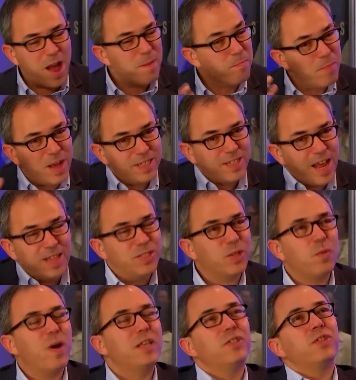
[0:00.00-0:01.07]
I must ask
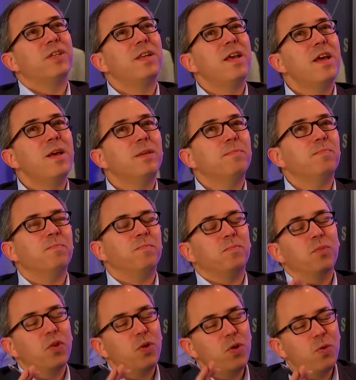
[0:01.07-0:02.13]
the question,
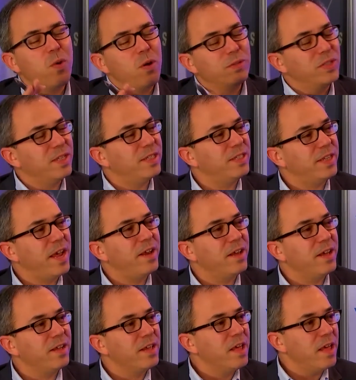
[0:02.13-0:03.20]
who owns this
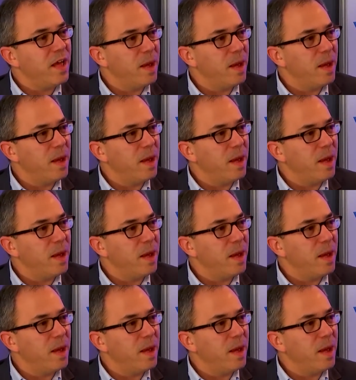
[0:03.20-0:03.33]
data?